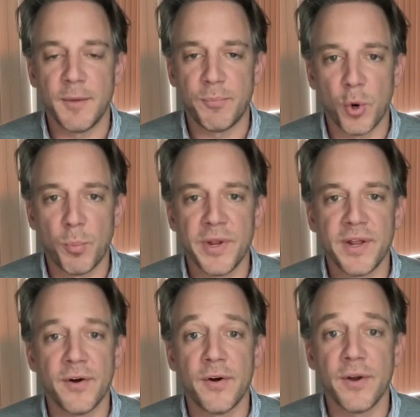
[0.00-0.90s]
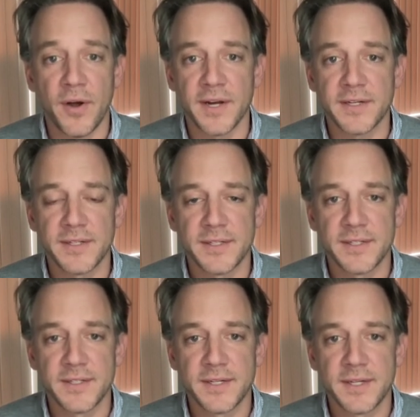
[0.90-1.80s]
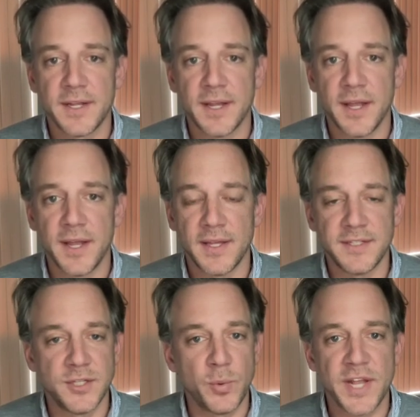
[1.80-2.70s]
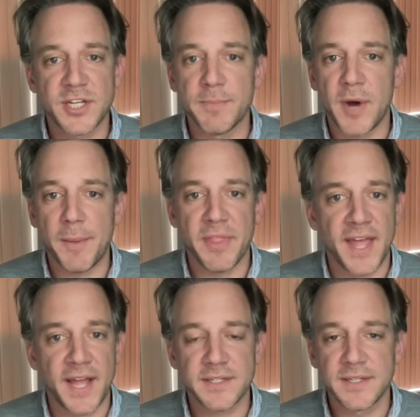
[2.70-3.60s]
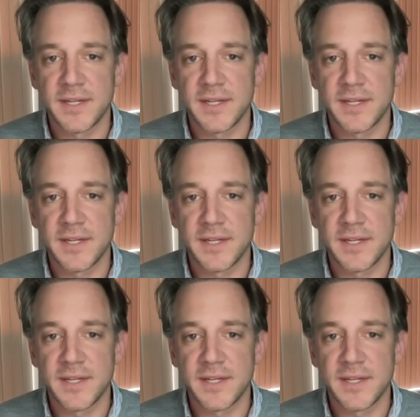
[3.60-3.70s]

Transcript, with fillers: appropriate or not. Uh, until we get to the bottom of that,